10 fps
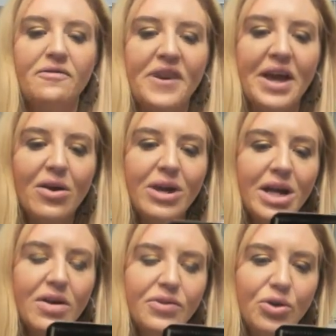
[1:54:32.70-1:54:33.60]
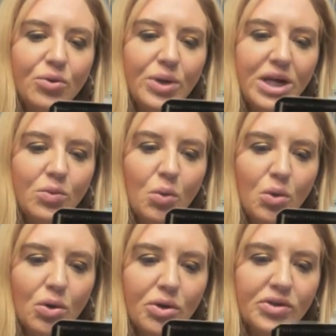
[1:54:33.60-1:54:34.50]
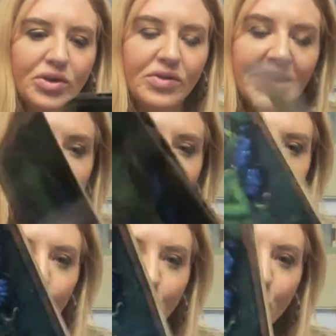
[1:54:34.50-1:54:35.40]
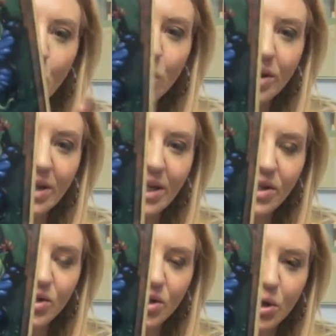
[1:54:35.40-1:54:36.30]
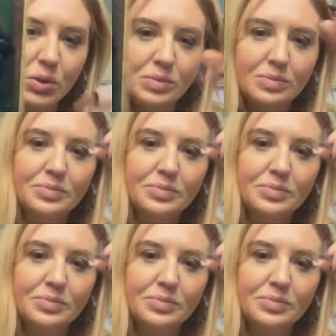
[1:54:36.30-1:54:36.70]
fairy of the green world the natural world needs you